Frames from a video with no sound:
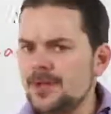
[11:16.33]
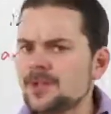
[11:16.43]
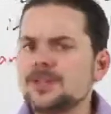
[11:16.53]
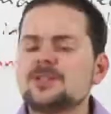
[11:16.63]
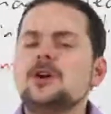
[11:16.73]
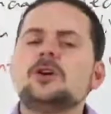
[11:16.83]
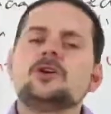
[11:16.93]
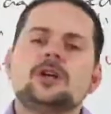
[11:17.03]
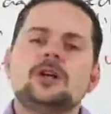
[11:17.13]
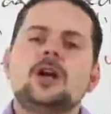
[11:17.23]
That's not
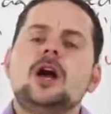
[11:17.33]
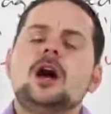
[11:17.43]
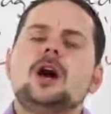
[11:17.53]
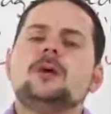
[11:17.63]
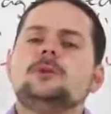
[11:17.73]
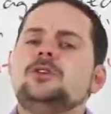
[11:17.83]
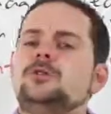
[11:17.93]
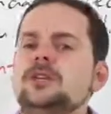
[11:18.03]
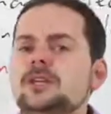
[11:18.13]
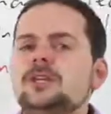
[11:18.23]
good.
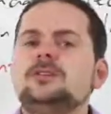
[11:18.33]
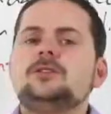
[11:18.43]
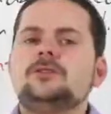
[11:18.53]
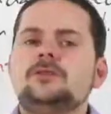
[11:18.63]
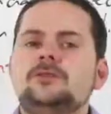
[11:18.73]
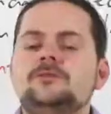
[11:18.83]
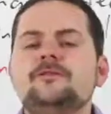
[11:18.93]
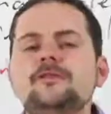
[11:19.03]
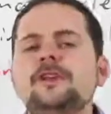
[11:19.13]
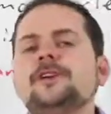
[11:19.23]
You need to
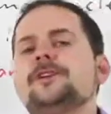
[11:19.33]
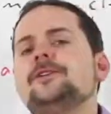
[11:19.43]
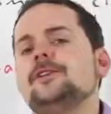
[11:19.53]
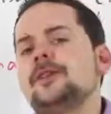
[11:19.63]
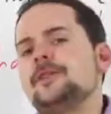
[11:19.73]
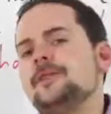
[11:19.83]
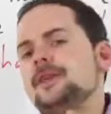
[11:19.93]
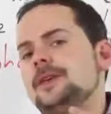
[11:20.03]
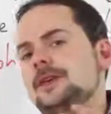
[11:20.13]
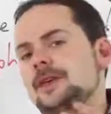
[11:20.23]
feel that
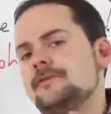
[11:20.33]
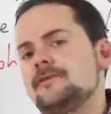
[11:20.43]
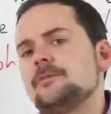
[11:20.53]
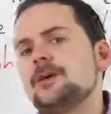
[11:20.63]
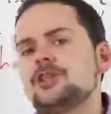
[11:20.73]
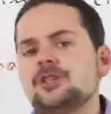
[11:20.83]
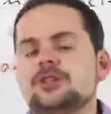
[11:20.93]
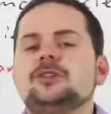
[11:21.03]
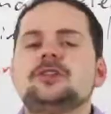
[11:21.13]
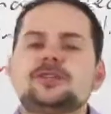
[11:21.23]
the information
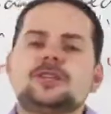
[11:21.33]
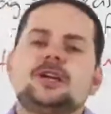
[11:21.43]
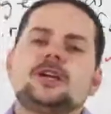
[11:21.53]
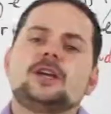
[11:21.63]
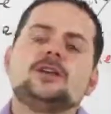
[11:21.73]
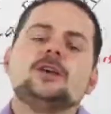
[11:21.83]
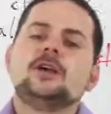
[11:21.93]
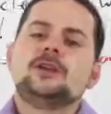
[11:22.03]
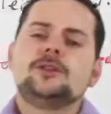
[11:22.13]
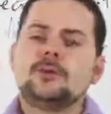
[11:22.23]
in the listening and
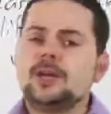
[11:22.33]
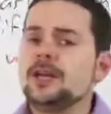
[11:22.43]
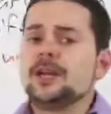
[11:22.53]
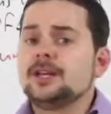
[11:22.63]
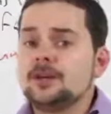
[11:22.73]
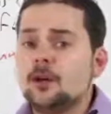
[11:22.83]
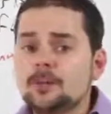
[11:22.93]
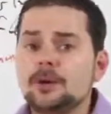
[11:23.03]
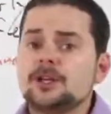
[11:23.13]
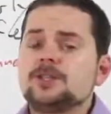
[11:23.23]
the reading and in
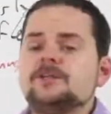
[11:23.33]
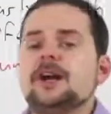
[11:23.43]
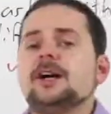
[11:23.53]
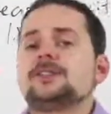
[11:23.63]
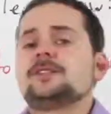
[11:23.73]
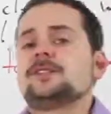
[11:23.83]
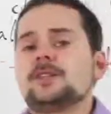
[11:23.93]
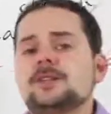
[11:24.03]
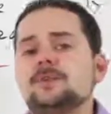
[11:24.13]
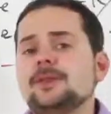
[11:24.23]
all parts of the IELTS
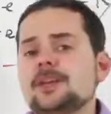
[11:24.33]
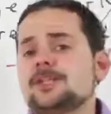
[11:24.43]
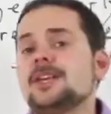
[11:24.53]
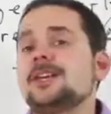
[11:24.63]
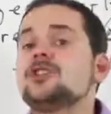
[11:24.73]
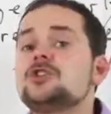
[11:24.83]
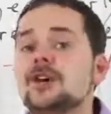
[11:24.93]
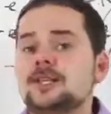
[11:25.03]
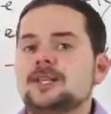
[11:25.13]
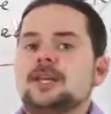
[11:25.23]
is something that's
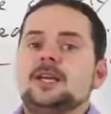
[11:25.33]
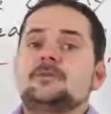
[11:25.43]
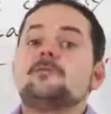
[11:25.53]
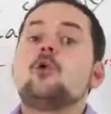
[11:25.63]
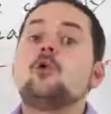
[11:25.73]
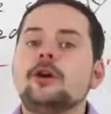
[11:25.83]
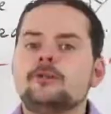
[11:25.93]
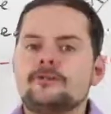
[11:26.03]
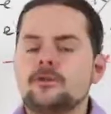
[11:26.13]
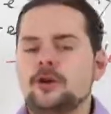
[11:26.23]
interesting and
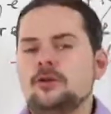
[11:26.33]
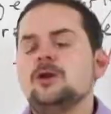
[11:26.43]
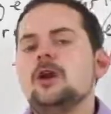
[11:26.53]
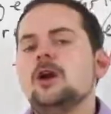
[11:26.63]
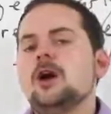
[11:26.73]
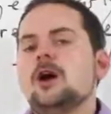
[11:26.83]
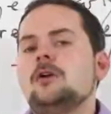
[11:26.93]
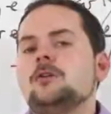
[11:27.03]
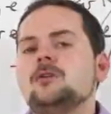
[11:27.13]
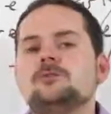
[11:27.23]
important for you.
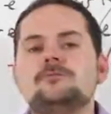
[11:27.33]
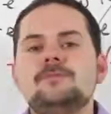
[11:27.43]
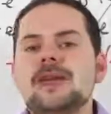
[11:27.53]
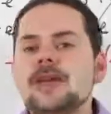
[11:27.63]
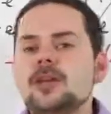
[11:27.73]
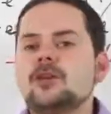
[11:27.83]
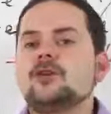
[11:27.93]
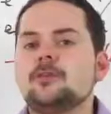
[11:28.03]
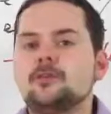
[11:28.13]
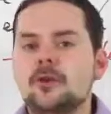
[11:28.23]
Make
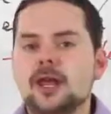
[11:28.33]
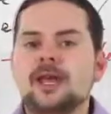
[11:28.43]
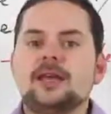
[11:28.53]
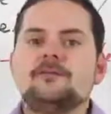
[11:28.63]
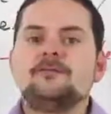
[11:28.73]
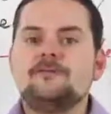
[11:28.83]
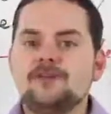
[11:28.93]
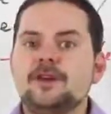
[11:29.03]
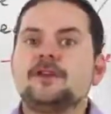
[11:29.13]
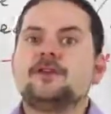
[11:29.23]
your brain
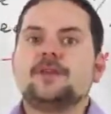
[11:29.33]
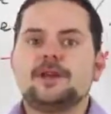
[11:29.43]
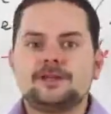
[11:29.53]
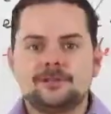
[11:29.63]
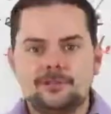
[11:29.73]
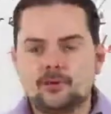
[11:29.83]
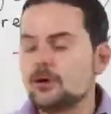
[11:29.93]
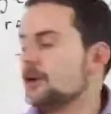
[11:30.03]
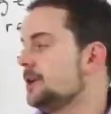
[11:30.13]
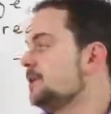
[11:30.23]
feel that it's
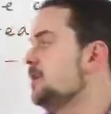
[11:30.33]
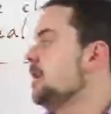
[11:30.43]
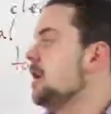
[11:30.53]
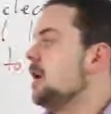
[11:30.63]
important.